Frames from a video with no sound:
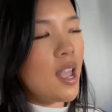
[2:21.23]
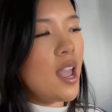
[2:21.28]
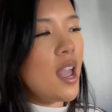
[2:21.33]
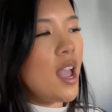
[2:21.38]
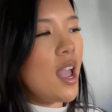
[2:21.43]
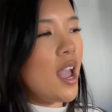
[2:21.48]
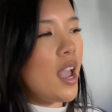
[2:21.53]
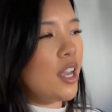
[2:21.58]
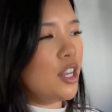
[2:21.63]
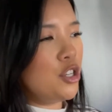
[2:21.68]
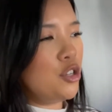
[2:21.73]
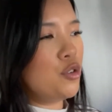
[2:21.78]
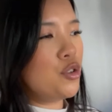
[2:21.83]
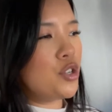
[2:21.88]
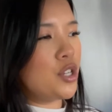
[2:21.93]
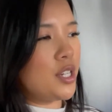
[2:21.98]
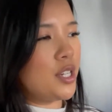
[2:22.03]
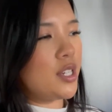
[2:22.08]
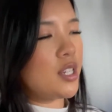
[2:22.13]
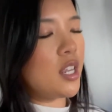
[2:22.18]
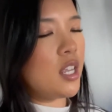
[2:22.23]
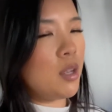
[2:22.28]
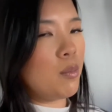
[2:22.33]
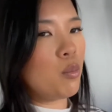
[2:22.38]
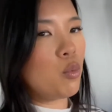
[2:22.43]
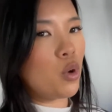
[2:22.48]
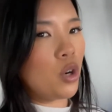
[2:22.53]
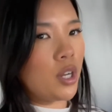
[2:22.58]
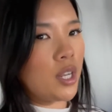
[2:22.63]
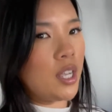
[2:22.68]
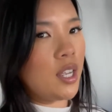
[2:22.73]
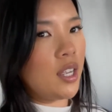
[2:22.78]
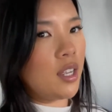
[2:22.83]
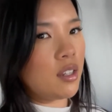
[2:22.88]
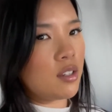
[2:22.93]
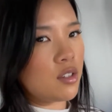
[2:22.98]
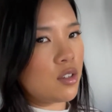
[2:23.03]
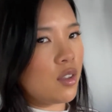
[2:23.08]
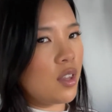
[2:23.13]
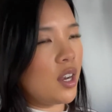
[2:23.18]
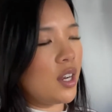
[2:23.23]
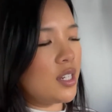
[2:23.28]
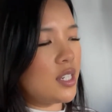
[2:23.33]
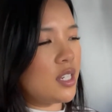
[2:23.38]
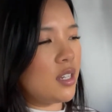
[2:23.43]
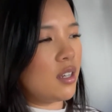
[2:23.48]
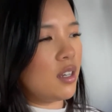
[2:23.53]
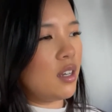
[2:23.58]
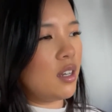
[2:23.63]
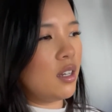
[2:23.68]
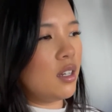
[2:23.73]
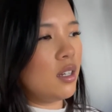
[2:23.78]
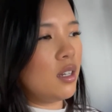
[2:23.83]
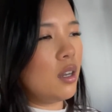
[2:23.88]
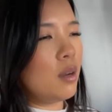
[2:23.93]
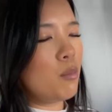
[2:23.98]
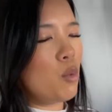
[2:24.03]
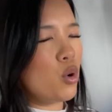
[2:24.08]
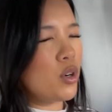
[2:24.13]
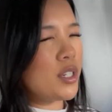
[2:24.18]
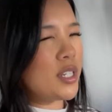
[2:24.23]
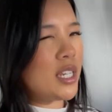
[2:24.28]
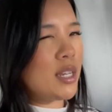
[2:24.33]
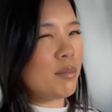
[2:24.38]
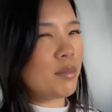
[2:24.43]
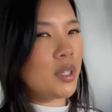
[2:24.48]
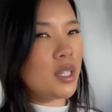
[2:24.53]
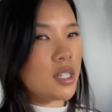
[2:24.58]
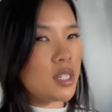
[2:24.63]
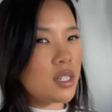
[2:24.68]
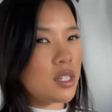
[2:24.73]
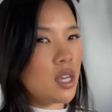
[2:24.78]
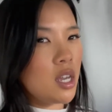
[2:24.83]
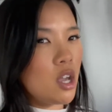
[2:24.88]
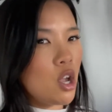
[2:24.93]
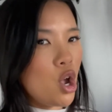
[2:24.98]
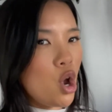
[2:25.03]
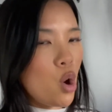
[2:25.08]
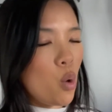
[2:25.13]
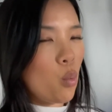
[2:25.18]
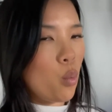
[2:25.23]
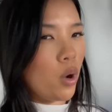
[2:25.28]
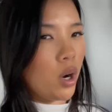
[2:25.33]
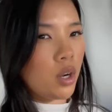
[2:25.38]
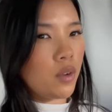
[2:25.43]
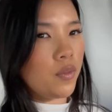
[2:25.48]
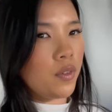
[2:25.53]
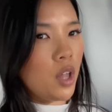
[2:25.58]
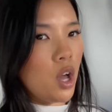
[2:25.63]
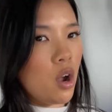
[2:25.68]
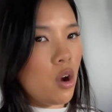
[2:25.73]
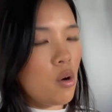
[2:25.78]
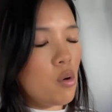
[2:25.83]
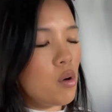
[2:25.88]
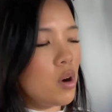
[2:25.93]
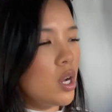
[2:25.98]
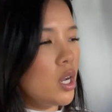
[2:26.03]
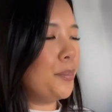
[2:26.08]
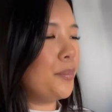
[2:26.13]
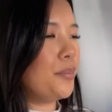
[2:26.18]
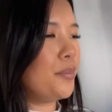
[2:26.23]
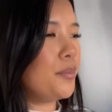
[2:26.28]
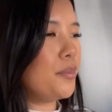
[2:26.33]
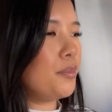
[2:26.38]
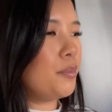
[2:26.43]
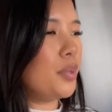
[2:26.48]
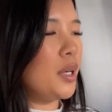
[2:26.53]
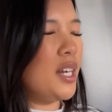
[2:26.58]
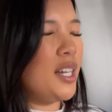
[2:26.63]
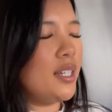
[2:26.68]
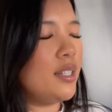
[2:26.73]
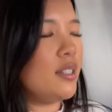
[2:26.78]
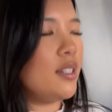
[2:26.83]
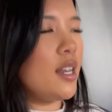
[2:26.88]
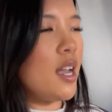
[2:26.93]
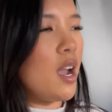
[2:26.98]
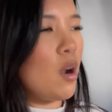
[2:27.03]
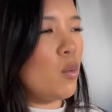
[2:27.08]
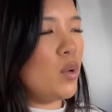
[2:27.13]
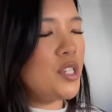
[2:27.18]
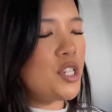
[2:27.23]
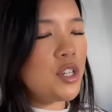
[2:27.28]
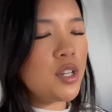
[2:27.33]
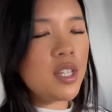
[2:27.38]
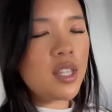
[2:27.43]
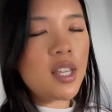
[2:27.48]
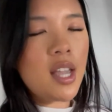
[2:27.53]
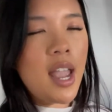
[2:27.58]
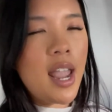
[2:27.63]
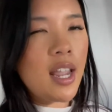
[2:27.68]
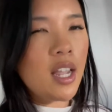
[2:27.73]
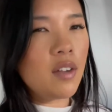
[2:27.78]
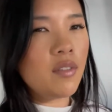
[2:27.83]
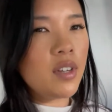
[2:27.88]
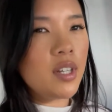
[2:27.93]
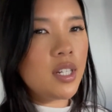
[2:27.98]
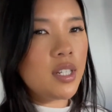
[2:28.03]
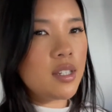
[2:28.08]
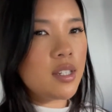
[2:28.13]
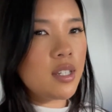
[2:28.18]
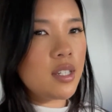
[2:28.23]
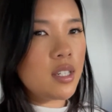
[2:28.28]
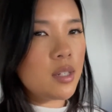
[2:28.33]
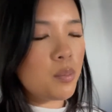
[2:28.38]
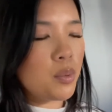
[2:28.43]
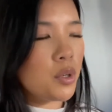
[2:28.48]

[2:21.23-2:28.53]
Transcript: and you just keep working so that's a, a more seamless workflow but yeah once you get the hang of it it's, it's pretty